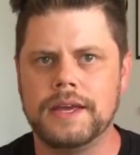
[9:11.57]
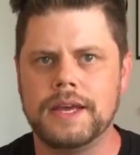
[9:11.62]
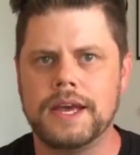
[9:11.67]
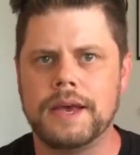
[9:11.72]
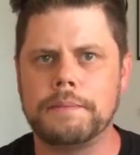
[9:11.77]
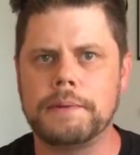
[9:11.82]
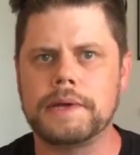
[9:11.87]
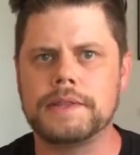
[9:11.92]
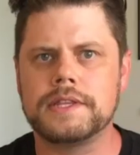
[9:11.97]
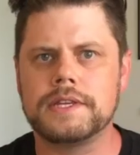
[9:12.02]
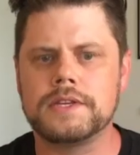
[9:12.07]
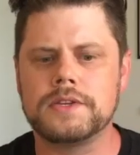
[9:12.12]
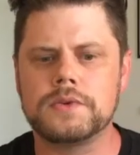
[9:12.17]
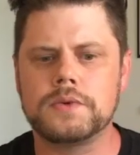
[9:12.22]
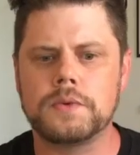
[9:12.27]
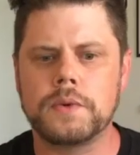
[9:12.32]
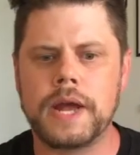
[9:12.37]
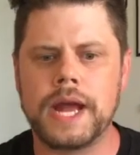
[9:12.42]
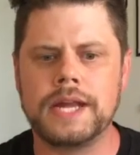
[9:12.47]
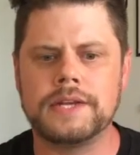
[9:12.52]
about the
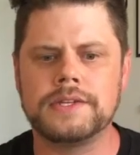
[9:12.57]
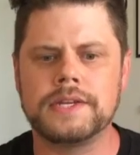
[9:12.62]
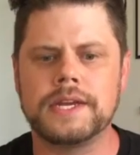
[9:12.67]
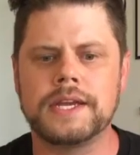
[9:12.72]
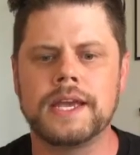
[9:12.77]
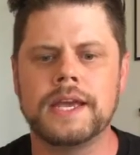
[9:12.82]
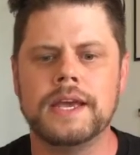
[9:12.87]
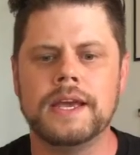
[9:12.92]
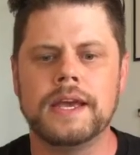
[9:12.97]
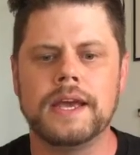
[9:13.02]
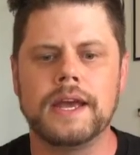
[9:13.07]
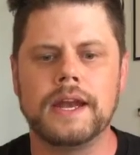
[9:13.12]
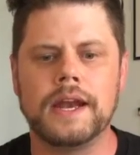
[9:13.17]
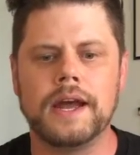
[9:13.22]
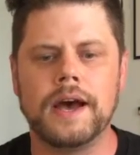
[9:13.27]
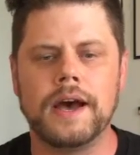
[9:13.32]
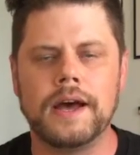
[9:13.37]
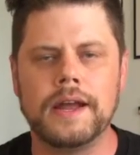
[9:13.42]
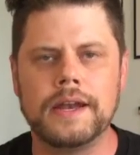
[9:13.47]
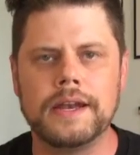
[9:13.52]
tragic and
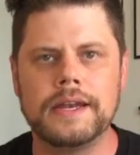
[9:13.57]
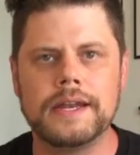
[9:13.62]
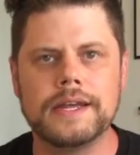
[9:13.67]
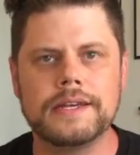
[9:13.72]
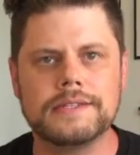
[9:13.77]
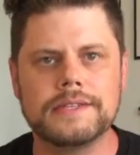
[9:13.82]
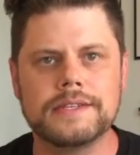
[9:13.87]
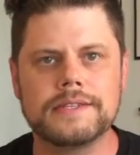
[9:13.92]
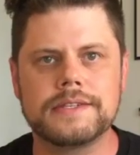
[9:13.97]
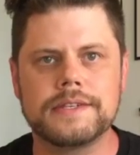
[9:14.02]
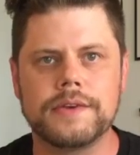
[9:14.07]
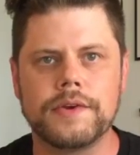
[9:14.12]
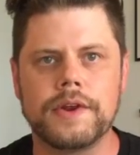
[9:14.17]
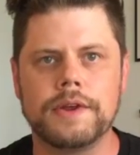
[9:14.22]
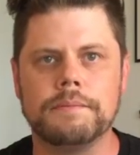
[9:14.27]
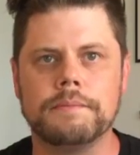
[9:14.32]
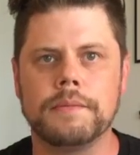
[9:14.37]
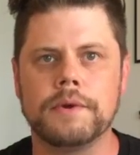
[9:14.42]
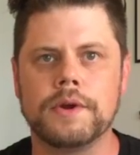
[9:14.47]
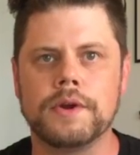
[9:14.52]
unnecessary
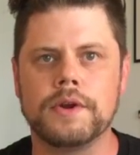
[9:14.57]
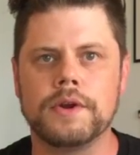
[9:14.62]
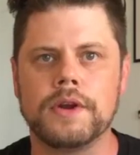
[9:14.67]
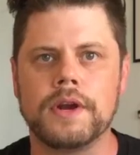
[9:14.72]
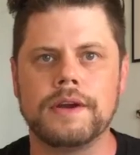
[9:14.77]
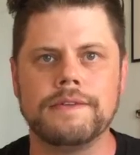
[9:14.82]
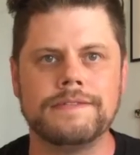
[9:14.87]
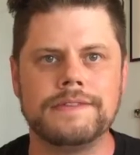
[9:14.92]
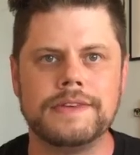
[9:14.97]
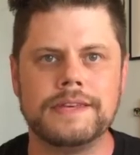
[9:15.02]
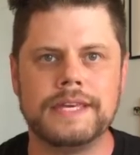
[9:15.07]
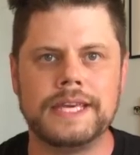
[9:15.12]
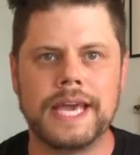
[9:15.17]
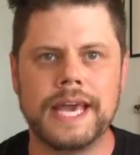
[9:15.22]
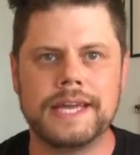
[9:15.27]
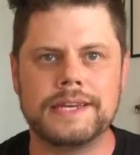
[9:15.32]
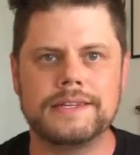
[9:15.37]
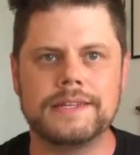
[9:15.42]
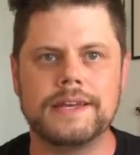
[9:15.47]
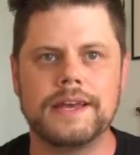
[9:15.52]
murder of
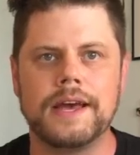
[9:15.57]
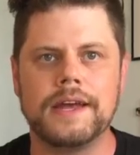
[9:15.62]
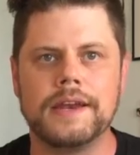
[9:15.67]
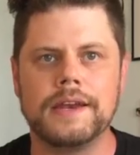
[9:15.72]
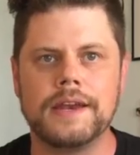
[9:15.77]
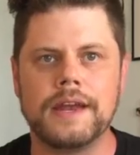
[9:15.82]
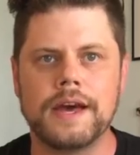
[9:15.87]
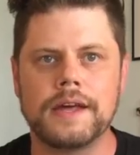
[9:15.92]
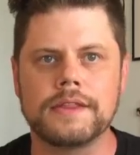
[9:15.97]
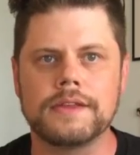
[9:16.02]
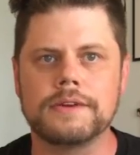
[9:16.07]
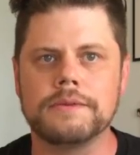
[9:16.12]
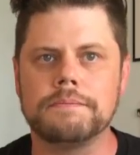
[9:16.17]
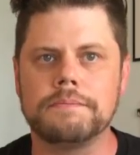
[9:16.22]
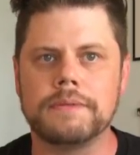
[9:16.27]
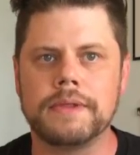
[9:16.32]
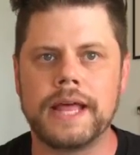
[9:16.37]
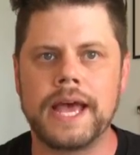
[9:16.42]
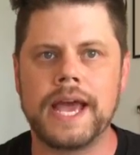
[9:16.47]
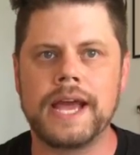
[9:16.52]
yet another
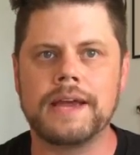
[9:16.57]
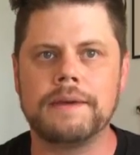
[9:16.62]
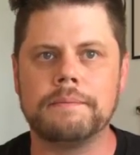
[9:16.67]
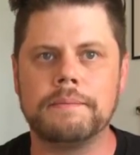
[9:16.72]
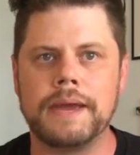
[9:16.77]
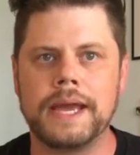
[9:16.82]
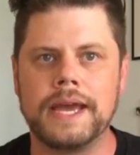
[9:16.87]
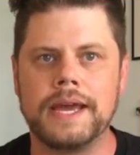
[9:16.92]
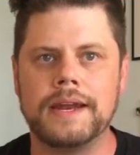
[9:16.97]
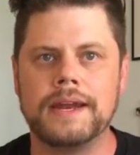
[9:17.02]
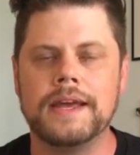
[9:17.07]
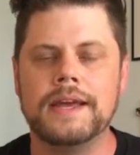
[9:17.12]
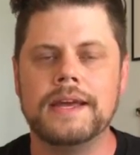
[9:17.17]
black man